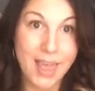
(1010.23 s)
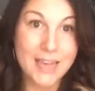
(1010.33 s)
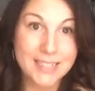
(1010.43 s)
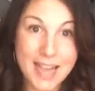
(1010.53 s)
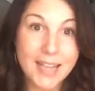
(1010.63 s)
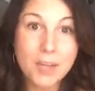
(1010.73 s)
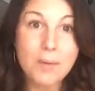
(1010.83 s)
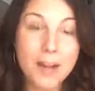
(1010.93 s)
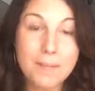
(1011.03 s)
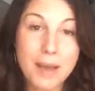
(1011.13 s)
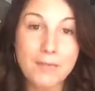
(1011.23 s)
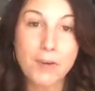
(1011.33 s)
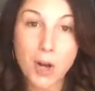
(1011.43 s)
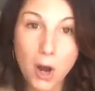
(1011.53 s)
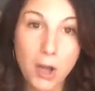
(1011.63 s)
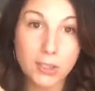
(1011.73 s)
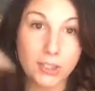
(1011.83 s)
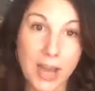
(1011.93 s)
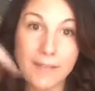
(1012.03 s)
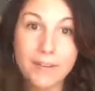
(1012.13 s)
Exactly what I paid for
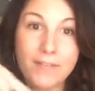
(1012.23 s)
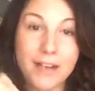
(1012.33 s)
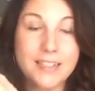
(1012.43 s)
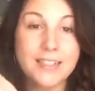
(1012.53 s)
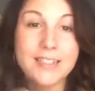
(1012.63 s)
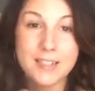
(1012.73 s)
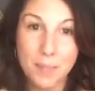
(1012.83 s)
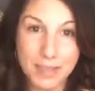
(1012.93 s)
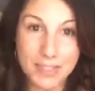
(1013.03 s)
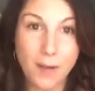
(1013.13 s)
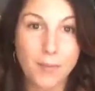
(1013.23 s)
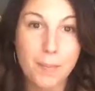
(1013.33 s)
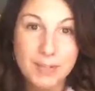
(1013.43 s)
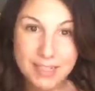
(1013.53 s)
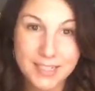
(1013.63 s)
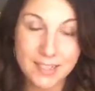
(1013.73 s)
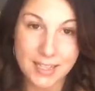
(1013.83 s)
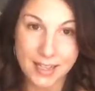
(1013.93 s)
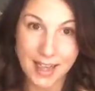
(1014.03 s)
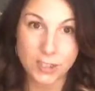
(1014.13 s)
college, I've invested into myself and business in
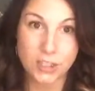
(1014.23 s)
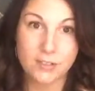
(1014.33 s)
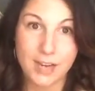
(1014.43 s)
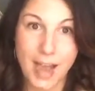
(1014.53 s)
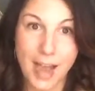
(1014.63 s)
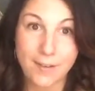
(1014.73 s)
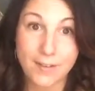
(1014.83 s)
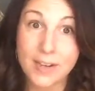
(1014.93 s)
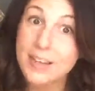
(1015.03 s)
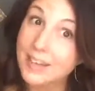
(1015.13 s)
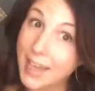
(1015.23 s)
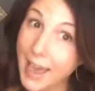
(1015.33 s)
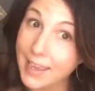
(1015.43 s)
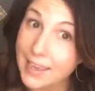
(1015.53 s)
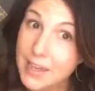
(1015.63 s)
the last year and a half. Okay?